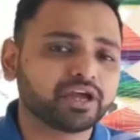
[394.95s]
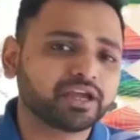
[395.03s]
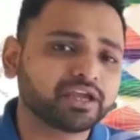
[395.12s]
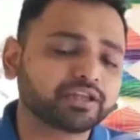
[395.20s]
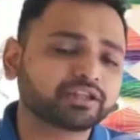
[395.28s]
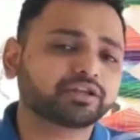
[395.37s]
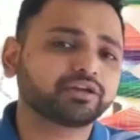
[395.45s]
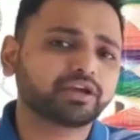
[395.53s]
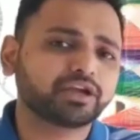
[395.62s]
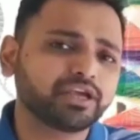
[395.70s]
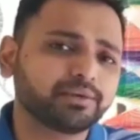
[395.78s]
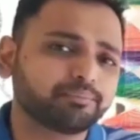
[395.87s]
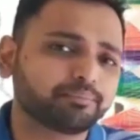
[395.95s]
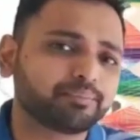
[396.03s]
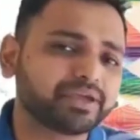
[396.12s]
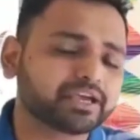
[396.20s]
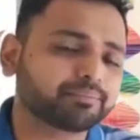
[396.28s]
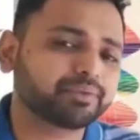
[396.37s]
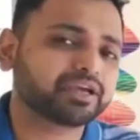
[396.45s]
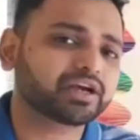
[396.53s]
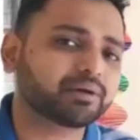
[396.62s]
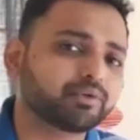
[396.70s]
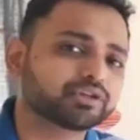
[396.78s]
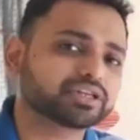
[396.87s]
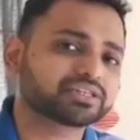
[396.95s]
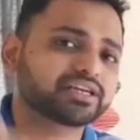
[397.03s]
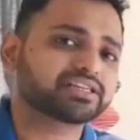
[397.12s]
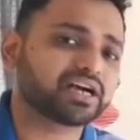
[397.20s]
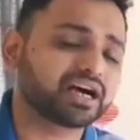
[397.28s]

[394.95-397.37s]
He make me come on the stage